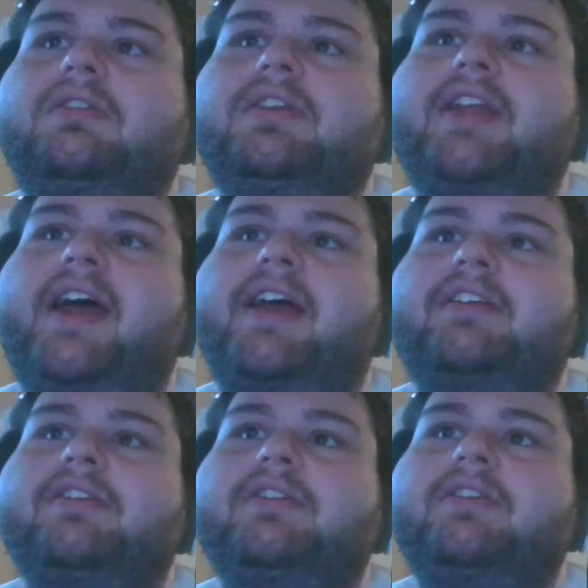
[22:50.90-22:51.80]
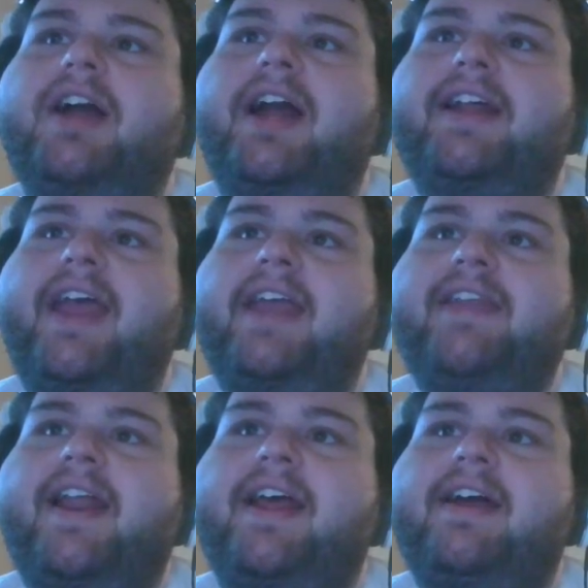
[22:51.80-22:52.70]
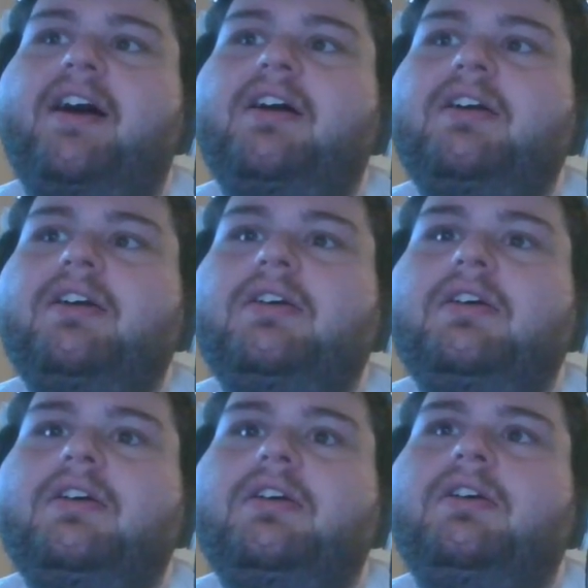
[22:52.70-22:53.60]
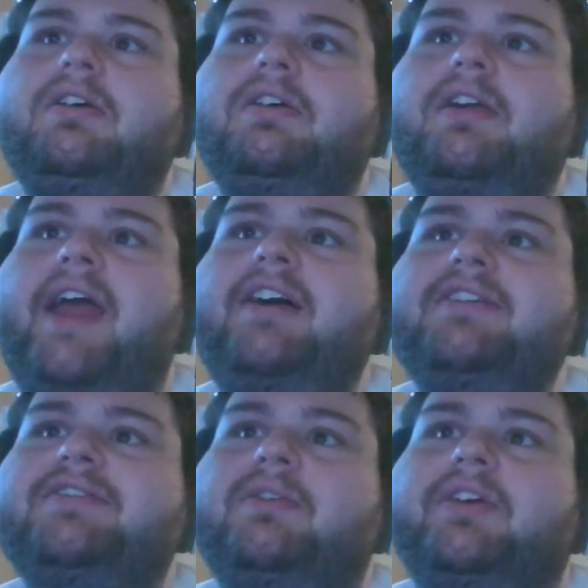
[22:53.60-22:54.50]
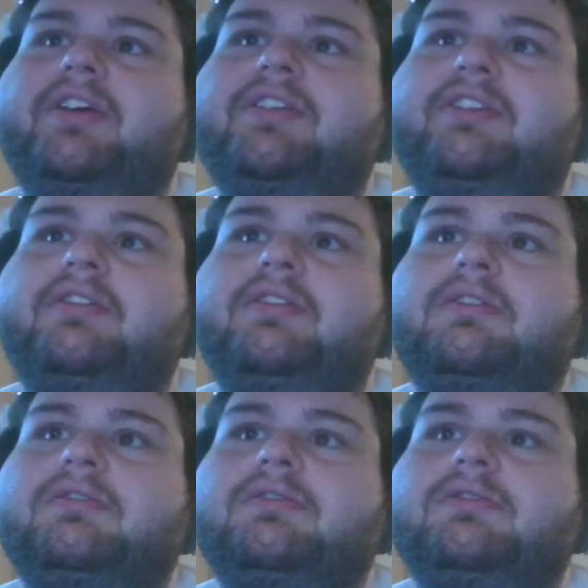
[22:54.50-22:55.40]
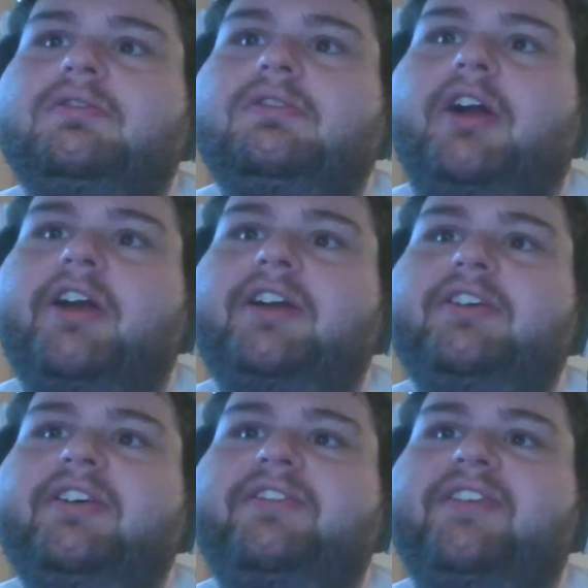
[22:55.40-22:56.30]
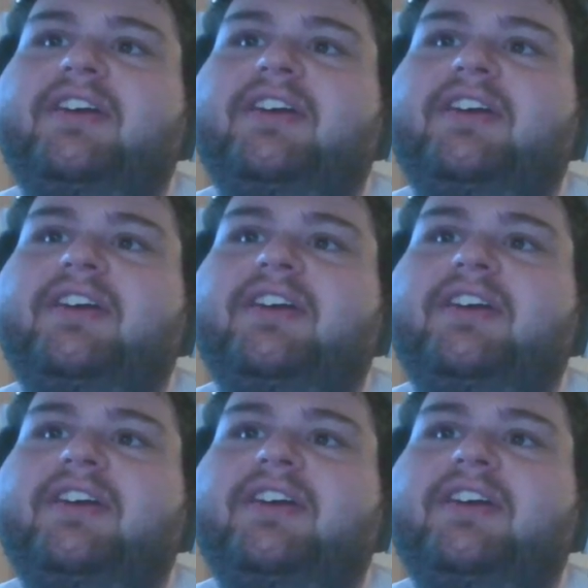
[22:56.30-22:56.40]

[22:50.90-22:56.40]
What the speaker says: Yeah, you kind of ate that A off. A off's so good, dude. You're gonna recover.